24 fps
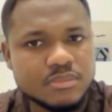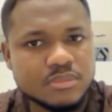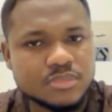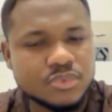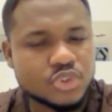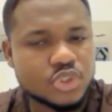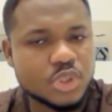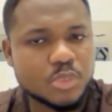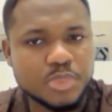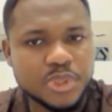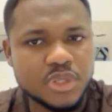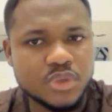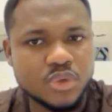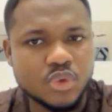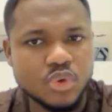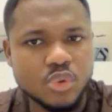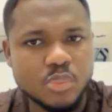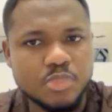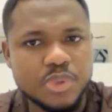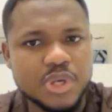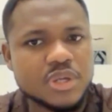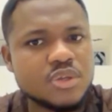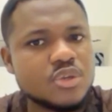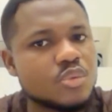dropping
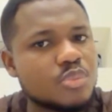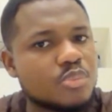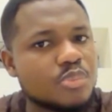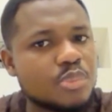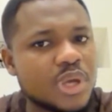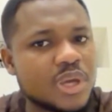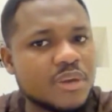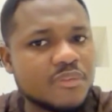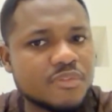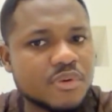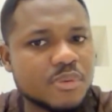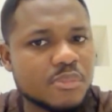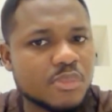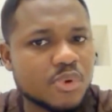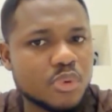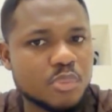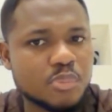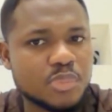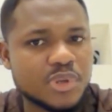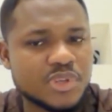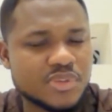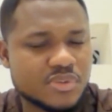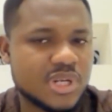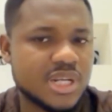OPay, you pay from
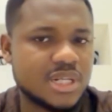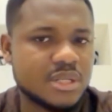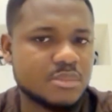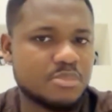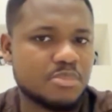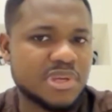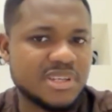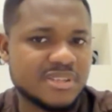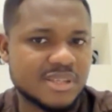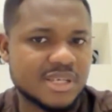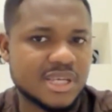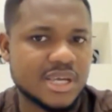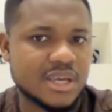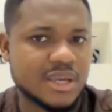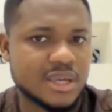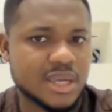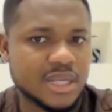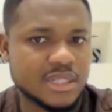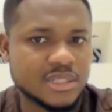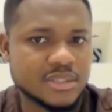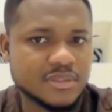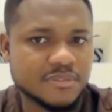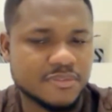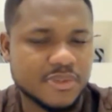OPay so that the person can
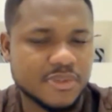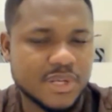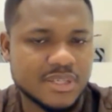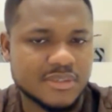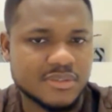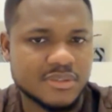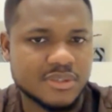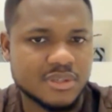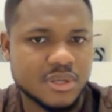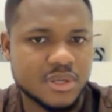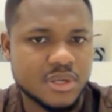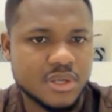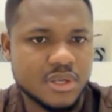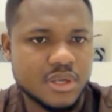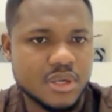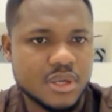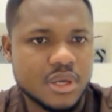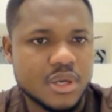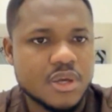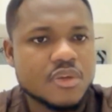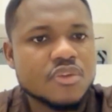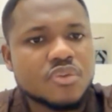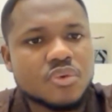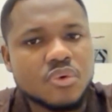get it fast.
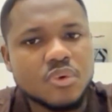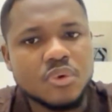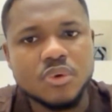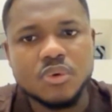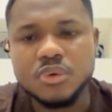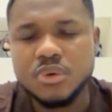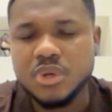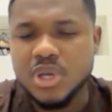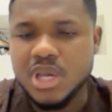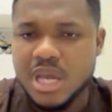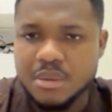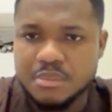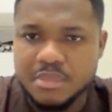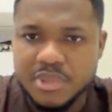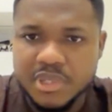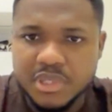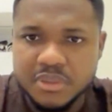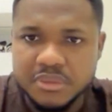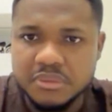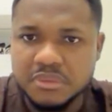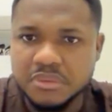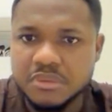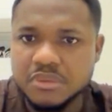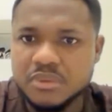So, I
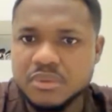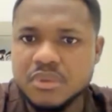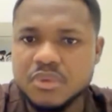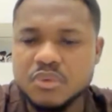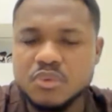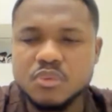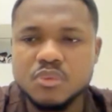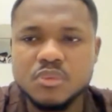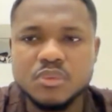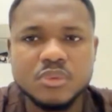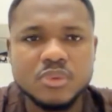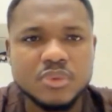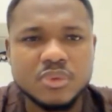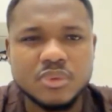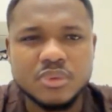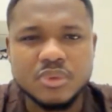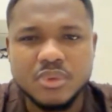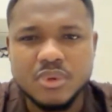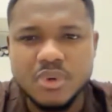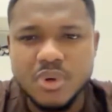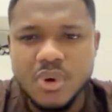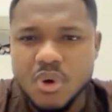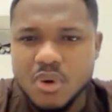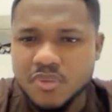mean,
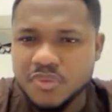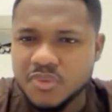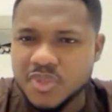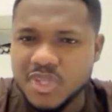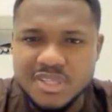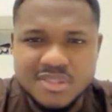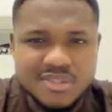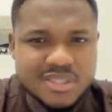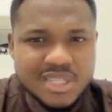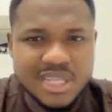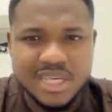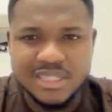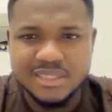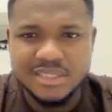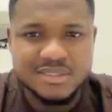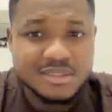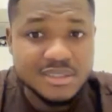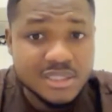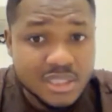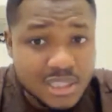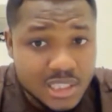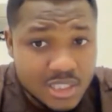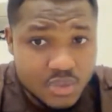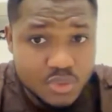things like
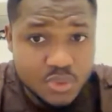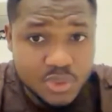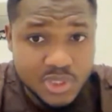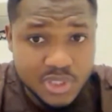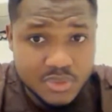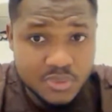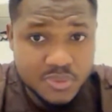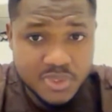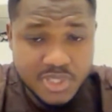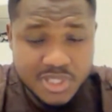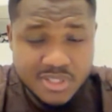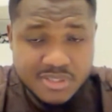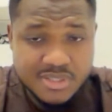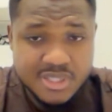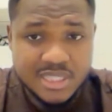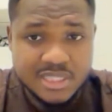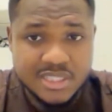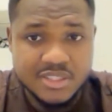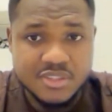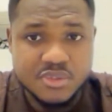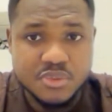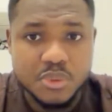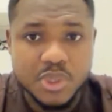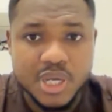this, little things like
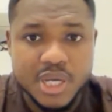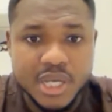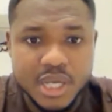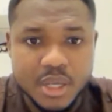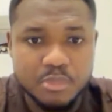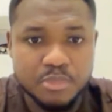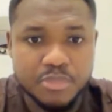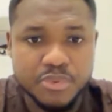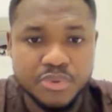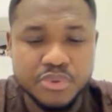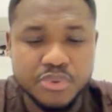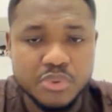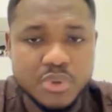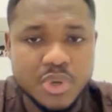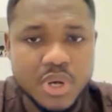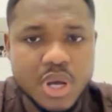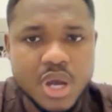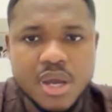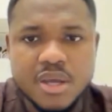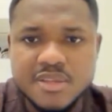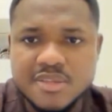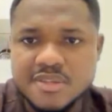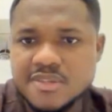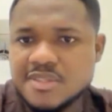this will help you
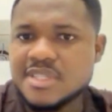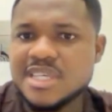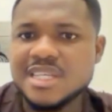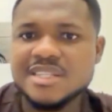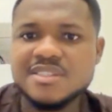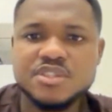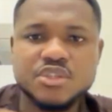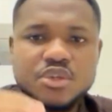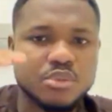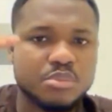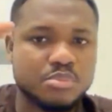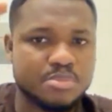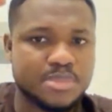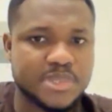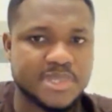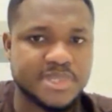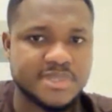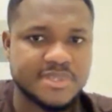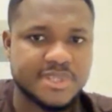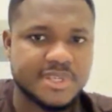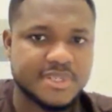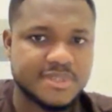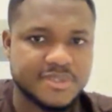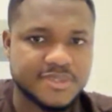set your
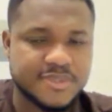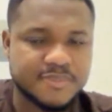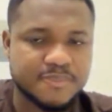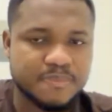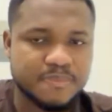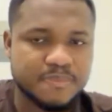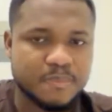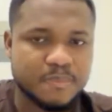business